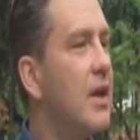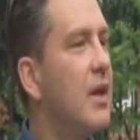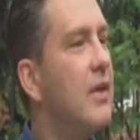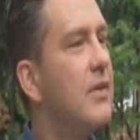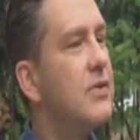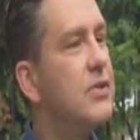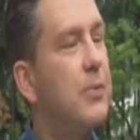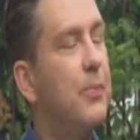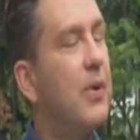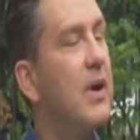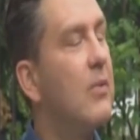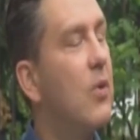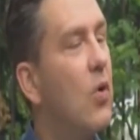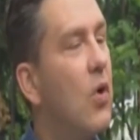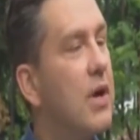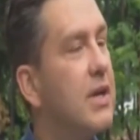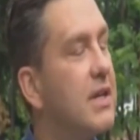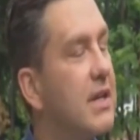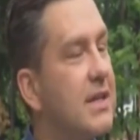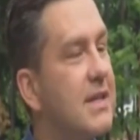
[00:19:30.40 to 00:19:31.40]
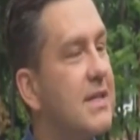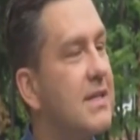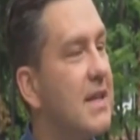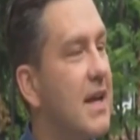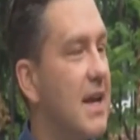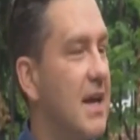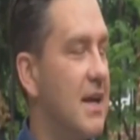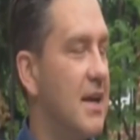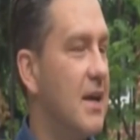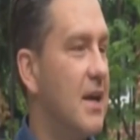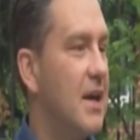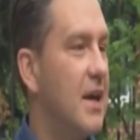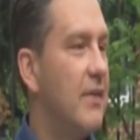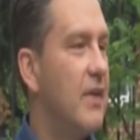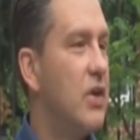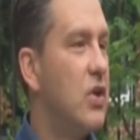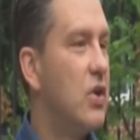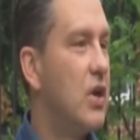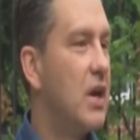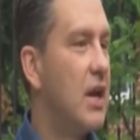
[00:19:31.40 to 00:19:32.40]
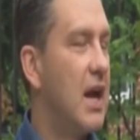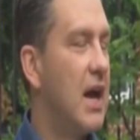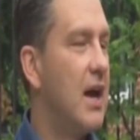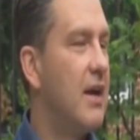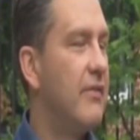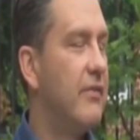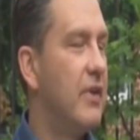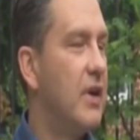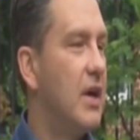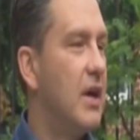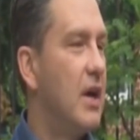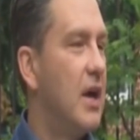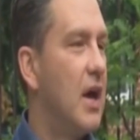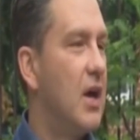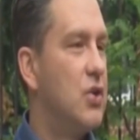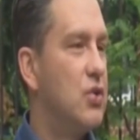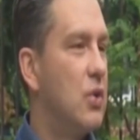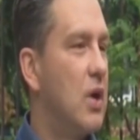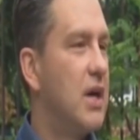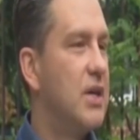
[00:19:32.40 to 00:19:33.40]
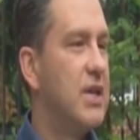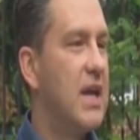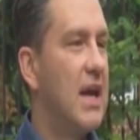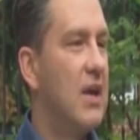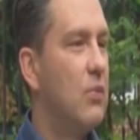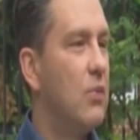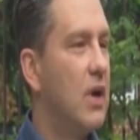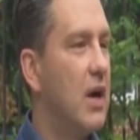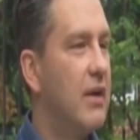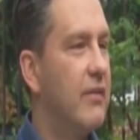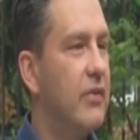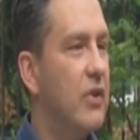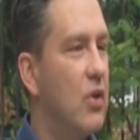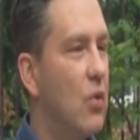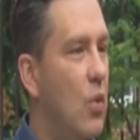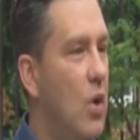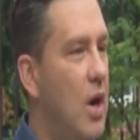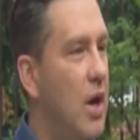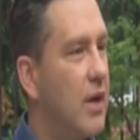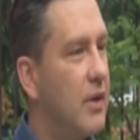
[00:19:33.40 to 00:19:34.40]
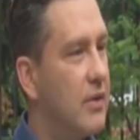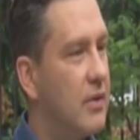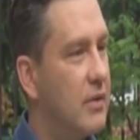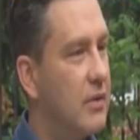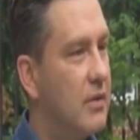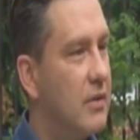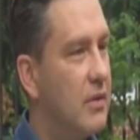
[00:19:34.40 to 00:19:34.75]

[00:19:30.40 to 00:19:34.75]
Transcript: The Supreme Court didn't say that you can have a drug den wherever you want.